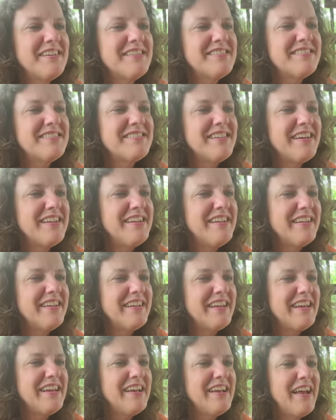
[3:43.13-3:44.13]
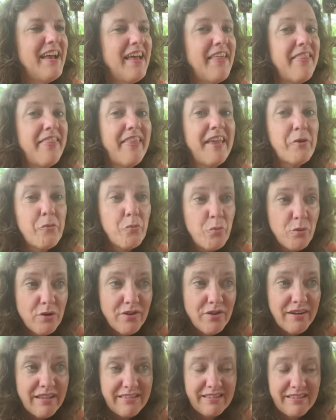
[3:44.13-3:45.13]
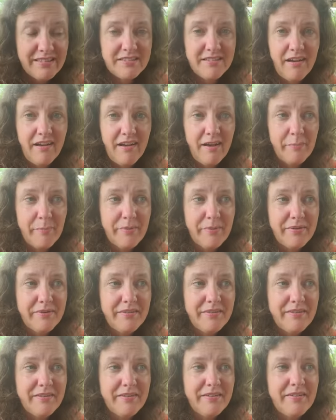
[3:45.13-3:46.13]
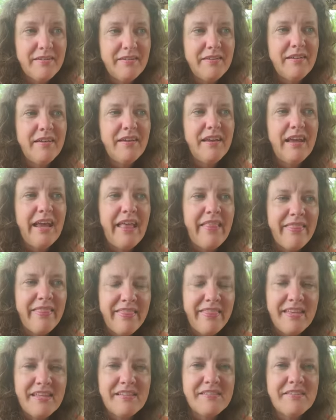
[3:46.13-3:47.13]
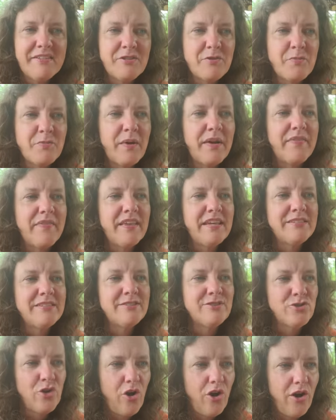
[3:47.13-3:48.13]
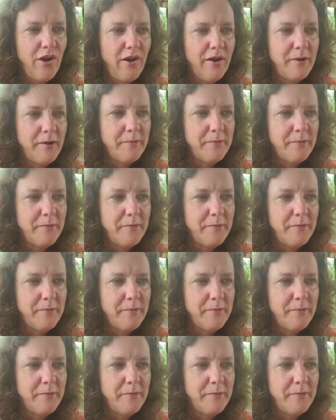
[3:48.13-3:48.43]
suddenly they were at the top. And this is what they saw.